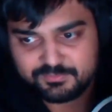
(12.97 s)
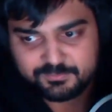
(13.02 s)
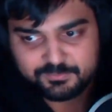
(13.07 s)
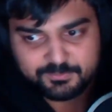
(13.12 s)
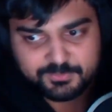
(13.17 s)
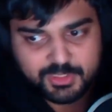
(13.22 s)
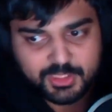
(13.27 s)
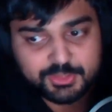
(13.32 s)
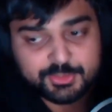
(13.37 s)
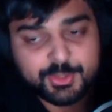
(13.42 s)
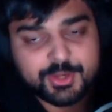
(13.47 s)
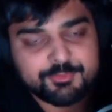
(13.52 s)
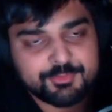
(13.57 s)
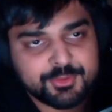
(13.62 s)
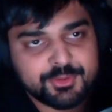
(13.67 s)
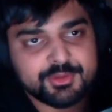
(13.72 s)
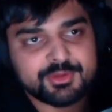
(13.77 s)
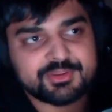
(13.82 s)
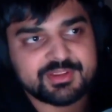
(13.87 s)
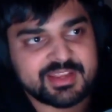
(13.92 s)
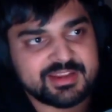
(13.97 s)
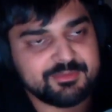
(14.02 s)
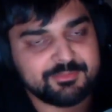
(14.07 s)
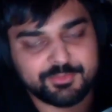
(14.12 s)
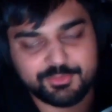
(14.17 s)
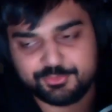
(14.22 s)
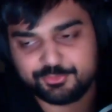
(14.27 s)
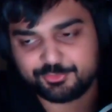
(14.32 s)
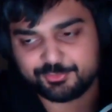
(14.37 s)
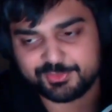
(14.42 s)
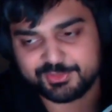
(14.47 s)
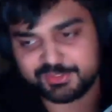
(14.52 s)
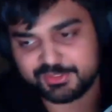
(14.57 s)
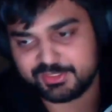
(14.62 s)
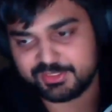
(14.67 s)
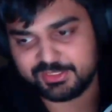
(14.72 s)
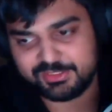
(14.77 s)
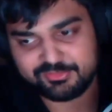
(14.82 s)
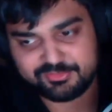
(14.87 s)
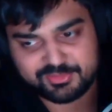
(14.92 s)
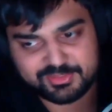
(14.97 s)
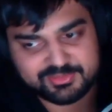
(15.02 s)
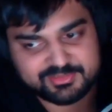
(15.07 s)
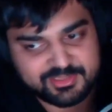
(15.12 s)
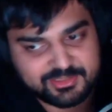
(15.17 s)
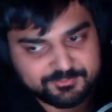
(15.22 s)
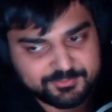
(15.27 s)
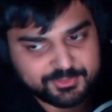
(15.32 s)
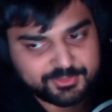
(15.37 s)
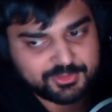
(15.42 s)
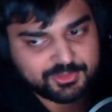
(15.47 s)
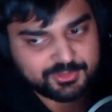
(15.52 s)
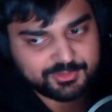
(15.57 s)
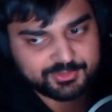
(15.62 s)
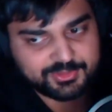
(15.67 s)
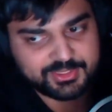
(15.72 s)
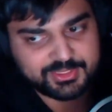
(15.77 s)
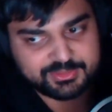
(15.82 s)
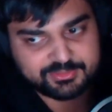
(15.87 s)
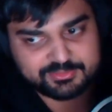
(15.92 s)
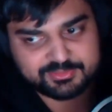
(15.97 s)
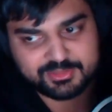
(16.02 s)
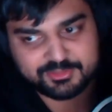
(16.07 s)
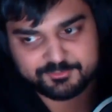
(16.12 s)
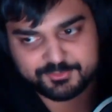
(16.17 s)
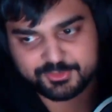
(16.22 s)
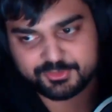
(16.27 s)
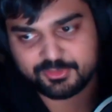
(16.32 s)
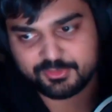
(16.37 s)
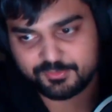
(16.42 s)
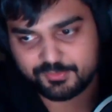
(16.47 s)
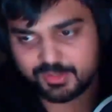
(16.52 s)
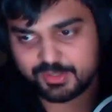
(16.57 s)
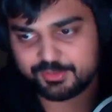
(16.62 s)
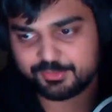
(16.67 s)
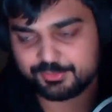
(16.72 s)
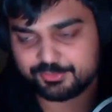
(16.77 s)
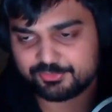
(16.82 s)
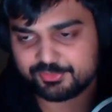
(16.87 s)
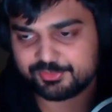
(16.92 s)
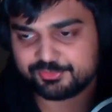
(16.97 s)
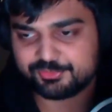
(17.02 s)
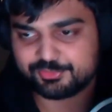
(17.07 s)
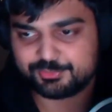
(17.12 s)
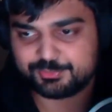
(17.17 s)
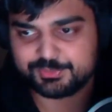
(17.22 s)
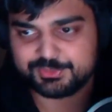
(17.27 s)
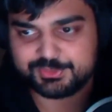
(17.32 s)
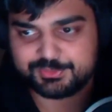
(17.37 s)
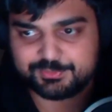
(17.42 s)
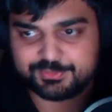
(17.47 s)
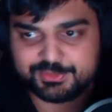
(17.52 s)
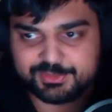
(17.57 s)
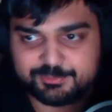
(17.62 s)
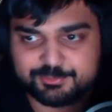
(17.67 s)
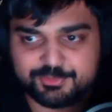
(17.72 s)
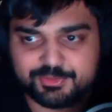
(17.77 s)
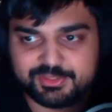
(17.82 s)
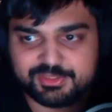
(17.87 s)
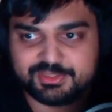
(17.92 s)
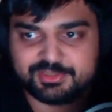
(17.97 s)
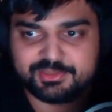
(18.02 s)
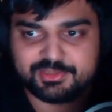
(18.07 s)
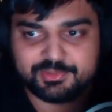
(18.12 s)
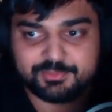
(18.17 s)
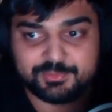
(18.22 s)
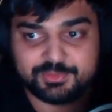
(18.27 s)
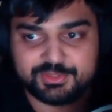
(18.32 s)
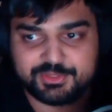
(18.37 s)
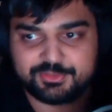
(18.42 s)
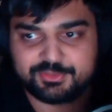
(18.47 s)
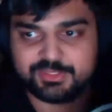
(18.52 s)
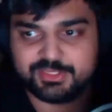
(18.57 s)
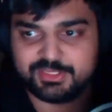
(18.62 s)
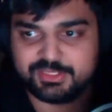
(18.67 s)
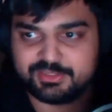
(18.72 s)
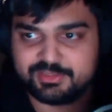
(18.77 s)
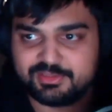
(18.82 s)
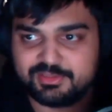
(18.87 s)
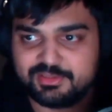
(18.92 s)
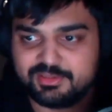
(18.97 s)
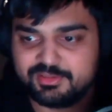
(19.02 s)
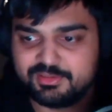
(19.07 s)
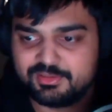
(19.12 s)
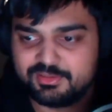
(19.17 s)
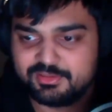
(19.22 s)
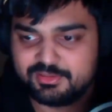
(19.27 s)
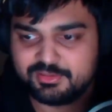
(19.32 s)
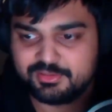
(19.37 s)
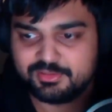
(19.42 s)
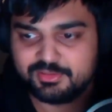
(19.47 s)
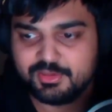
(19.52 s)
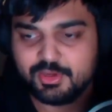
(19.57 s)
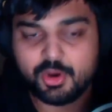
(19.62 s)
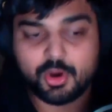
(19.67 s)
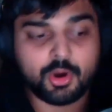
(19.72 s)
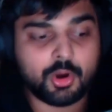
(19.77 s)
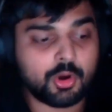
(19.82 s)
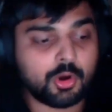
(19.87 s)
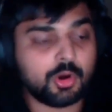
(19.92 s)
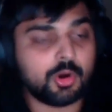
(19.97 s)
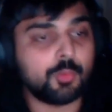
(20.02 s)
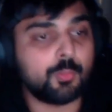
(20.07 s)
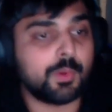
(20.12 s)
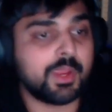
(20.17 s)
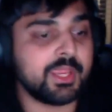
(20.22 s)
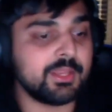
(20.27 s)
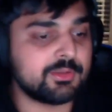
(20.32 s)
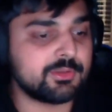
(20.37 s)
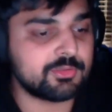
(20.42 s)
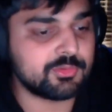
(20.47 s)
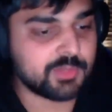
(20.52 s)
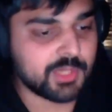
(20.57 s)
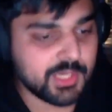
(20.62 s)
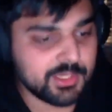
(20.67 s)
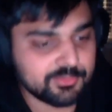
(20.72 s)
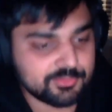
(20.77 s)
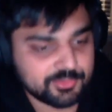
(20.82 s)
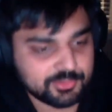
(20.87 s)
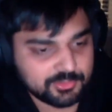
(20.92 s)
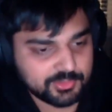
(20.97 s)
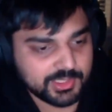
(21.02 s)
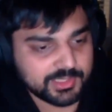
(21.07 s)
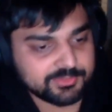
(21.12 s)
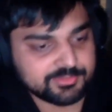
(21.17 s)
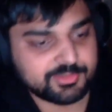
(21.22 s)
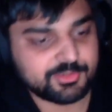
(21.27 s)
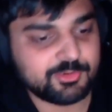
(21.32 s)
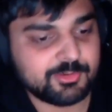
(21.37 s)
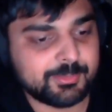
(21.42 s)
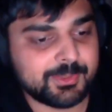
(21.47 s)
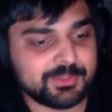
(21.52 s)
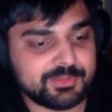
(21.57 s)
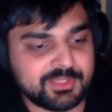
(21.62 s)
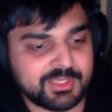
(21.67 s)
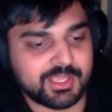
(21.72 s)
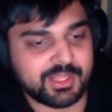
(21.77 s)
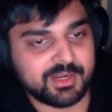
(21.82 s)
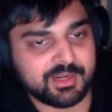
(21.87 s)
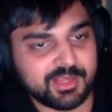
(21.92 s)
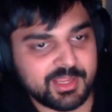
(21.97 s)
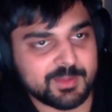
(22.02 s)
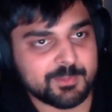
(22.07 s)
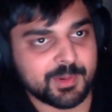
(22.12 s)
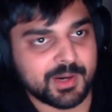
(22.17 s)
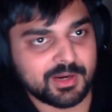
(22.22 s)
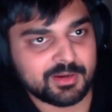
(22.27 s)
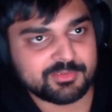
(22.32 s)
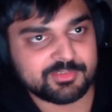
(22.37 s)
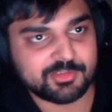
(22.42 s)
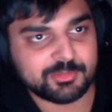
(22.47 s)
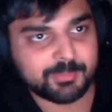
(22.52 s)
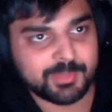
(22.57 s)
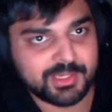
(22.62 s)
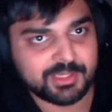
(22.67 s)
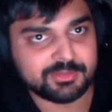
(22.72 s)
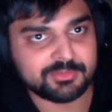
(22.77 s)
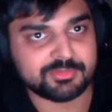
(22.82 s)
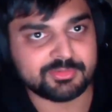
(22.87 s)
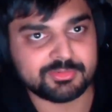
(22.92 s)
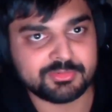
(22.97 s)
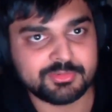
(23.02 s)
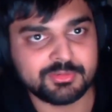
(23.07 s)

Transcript: Although I've heard Denver is really nice. Like Denver, call like Denver, Colorado is also really, really pretty and really great. Oh wait, did you guys did you guys hear about the N&A boxing match?